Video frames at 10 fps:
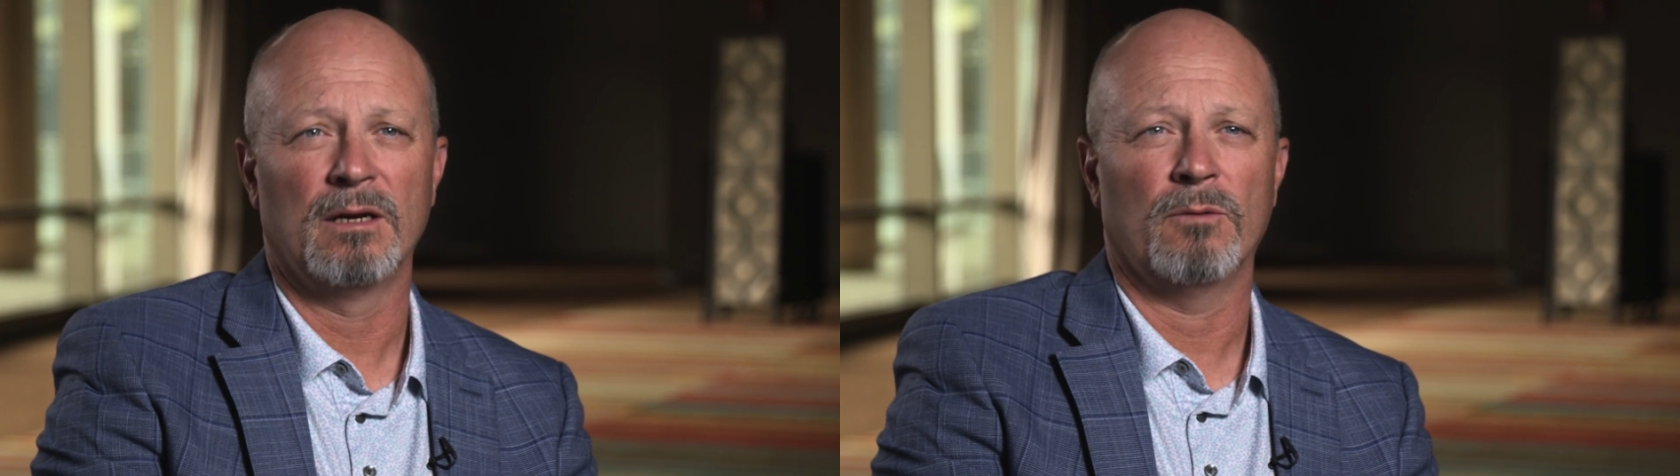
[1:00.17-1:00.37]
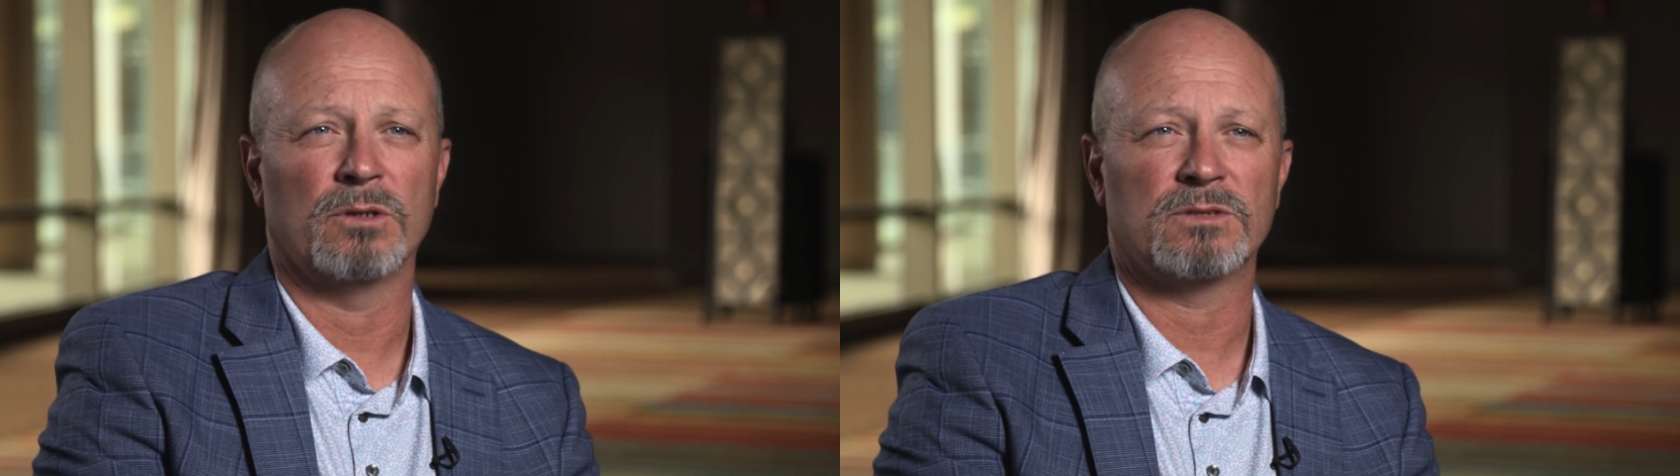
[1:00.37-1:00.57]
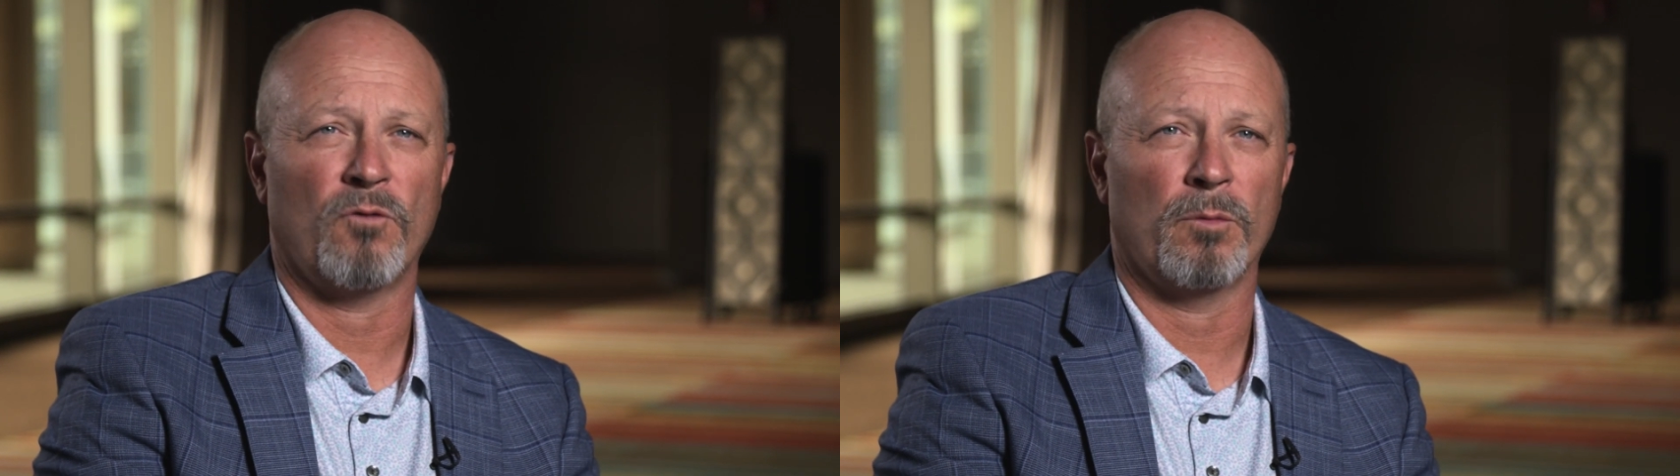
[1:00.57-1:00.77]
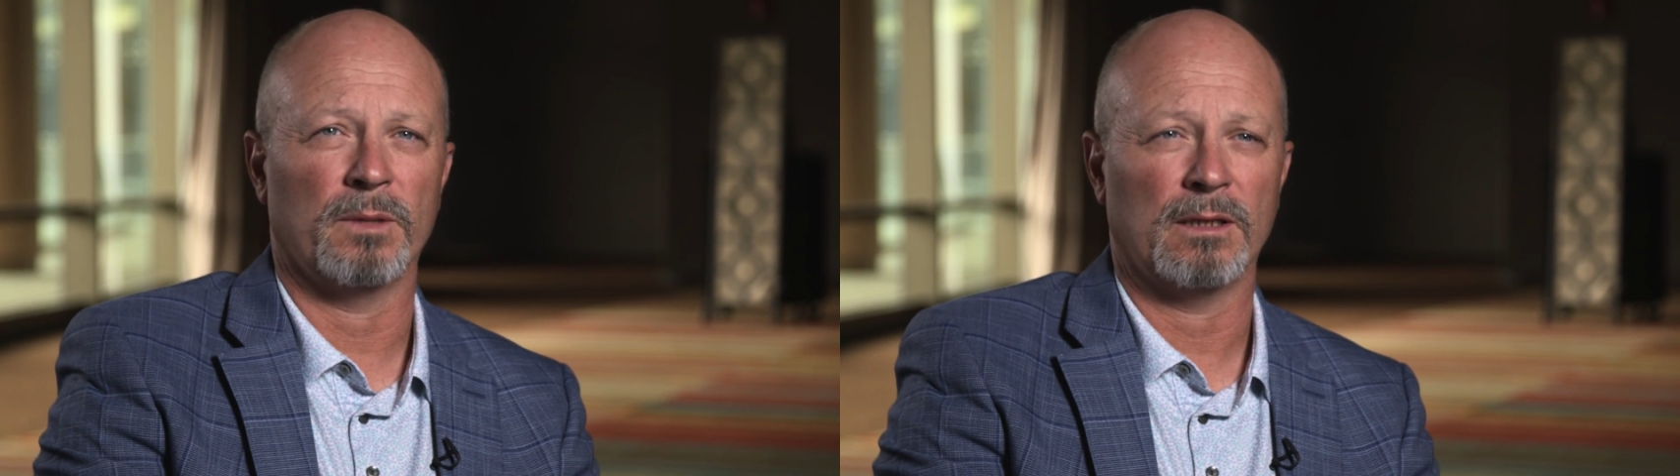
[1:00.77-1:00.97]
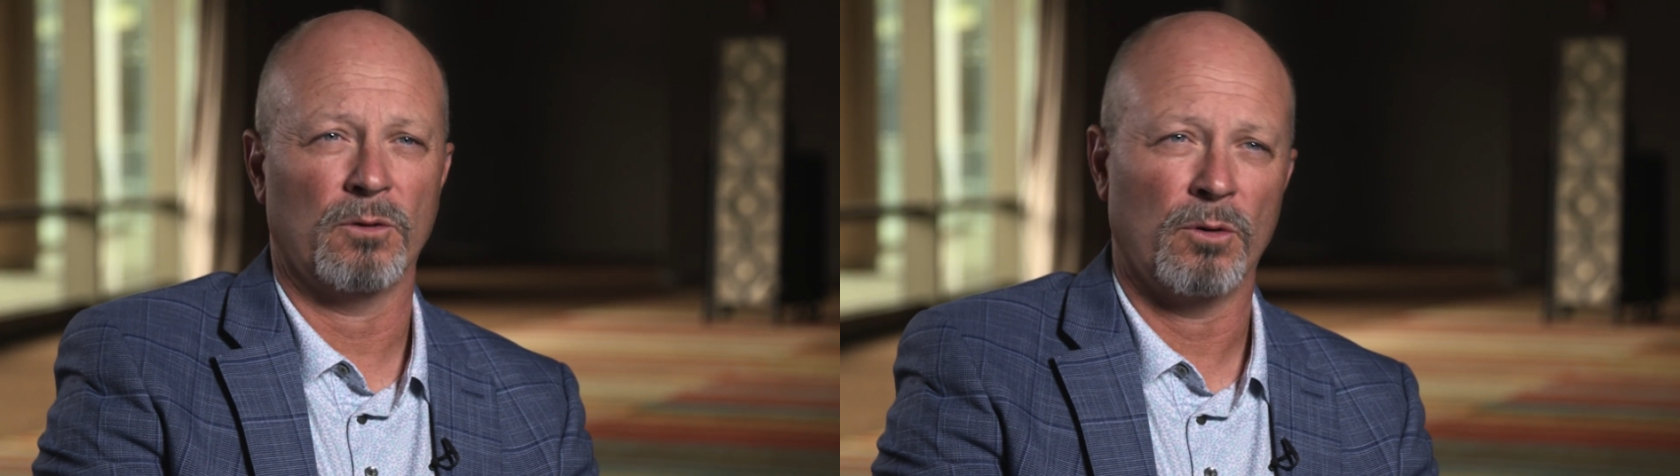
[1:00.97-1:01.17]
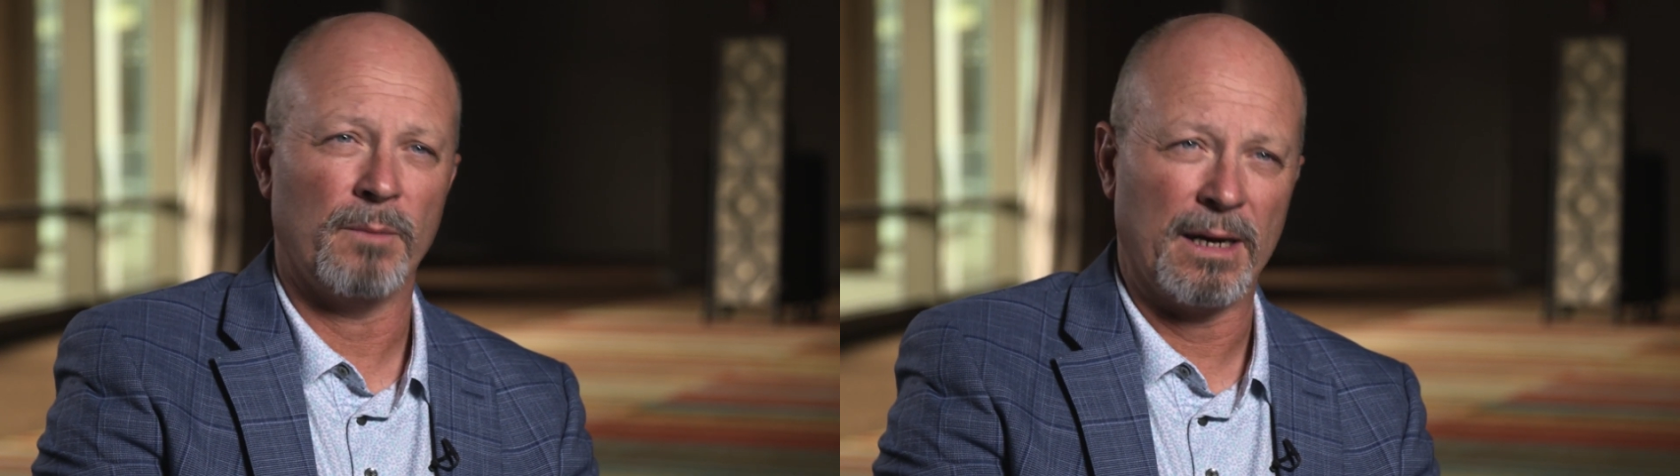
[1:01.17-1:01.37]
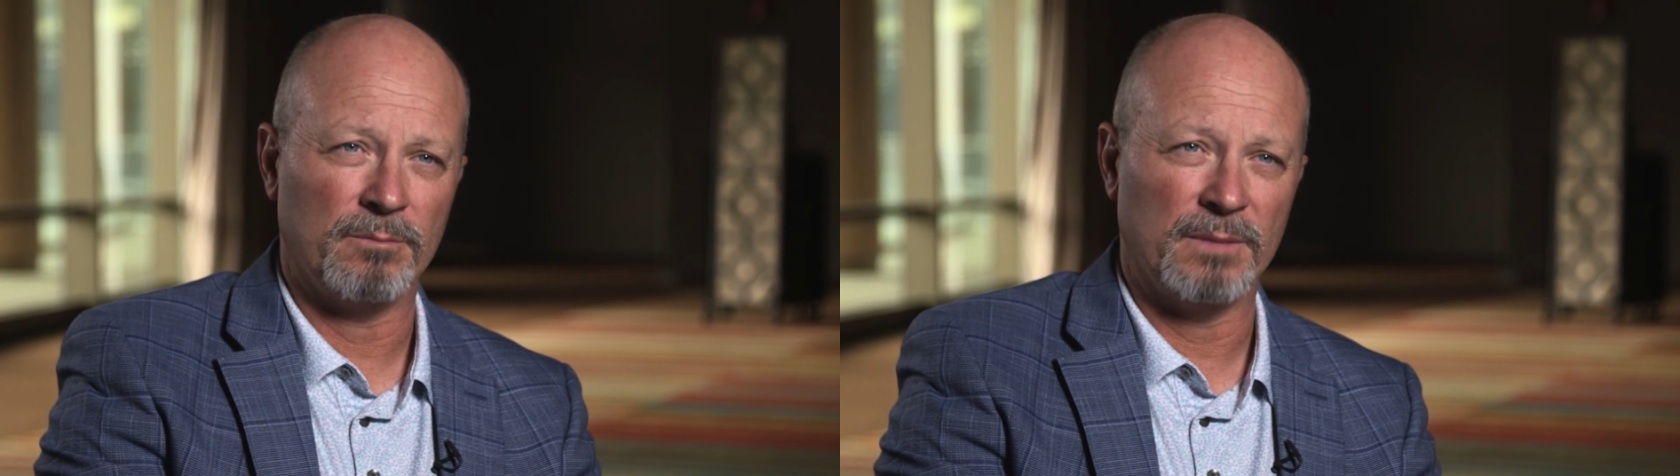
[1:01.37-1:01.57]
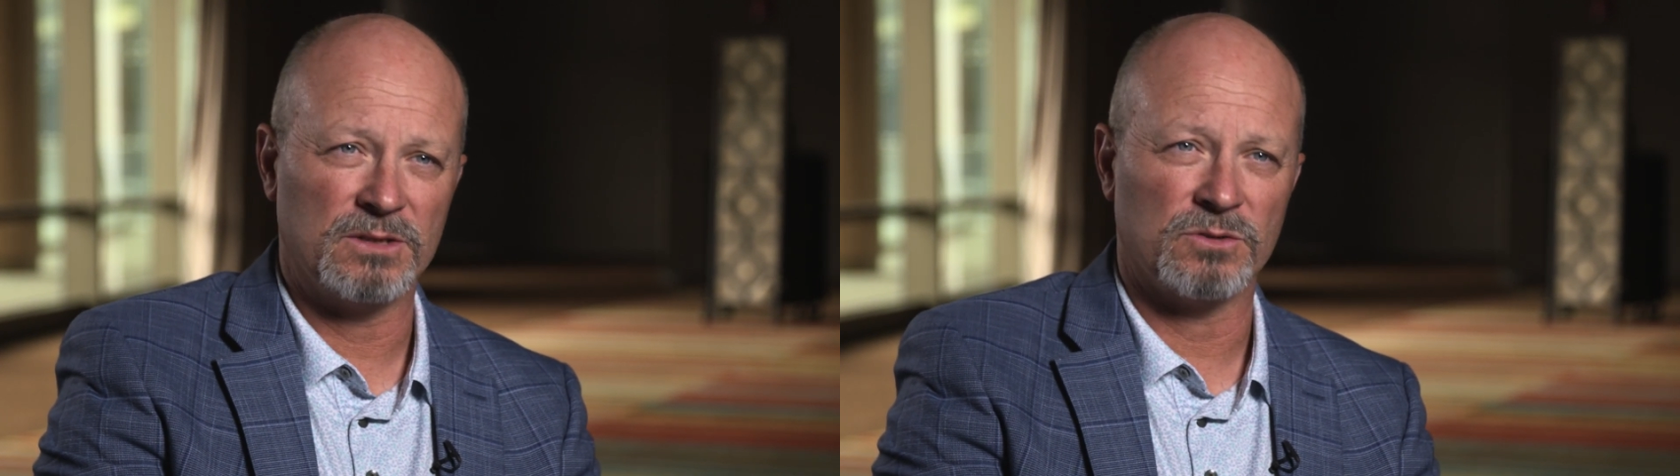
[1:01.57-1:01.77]
was formerly Laurel
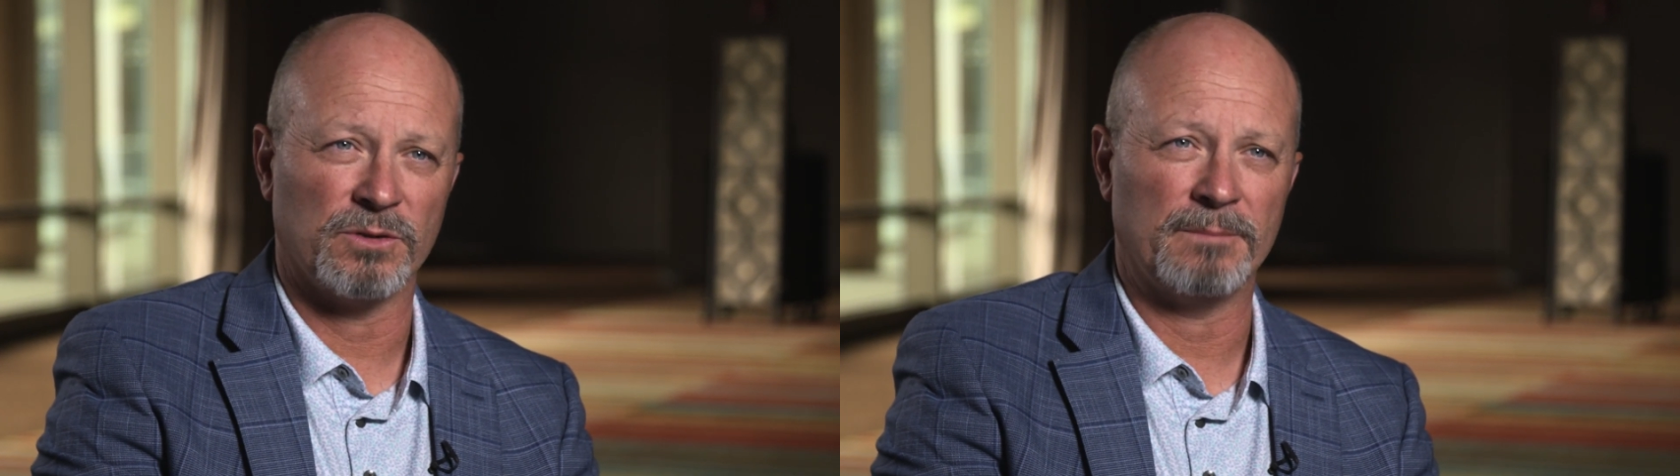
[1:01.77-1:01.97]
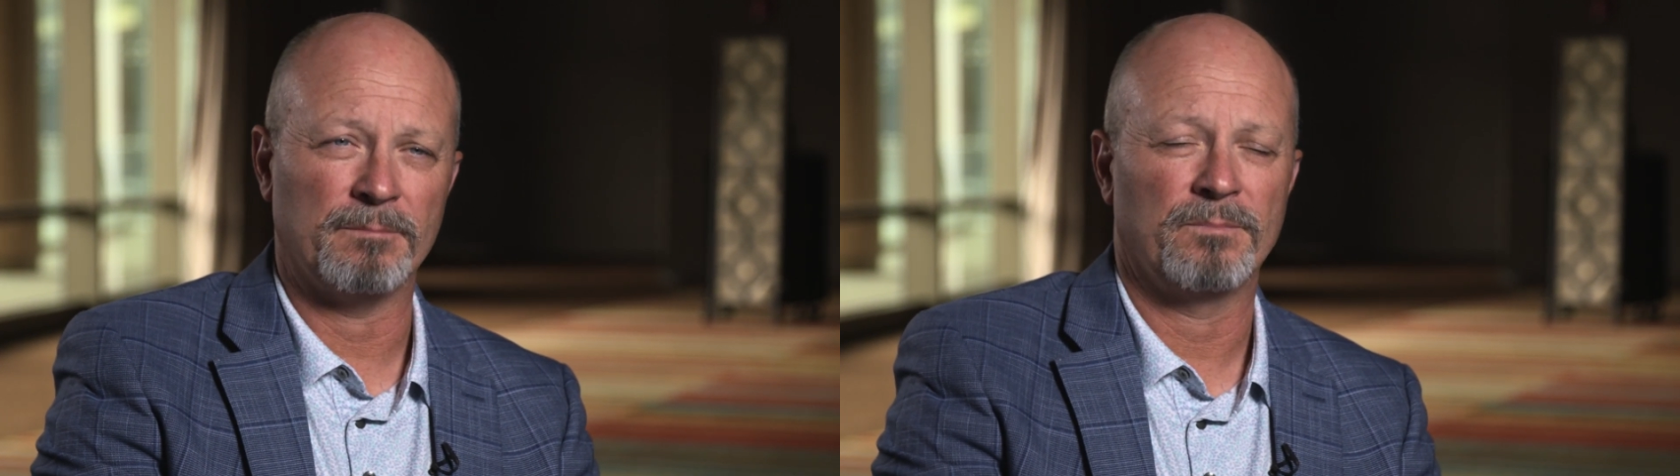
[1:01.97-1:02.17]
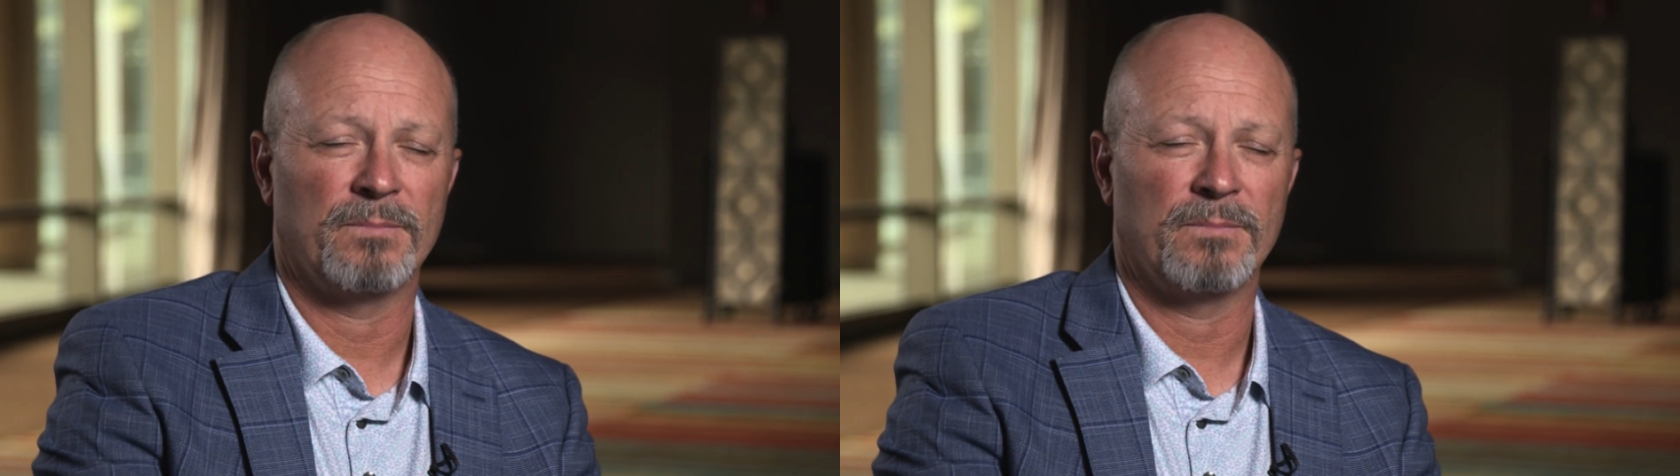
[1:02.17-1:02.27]
Mountain Midstream,